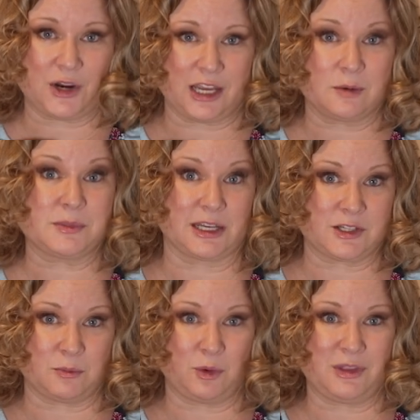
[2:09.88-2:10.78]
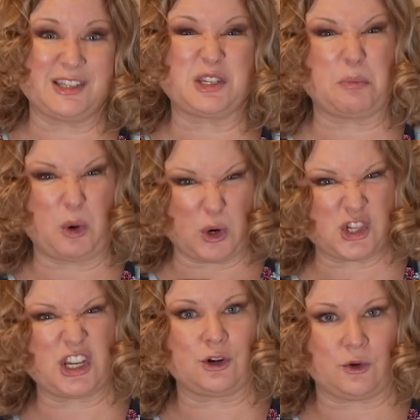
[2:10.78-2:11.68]
items like smoothies to
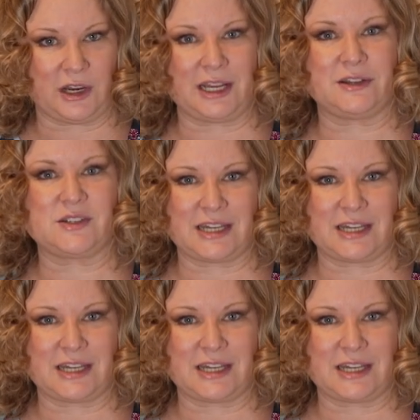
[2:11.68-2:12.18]
push ingredients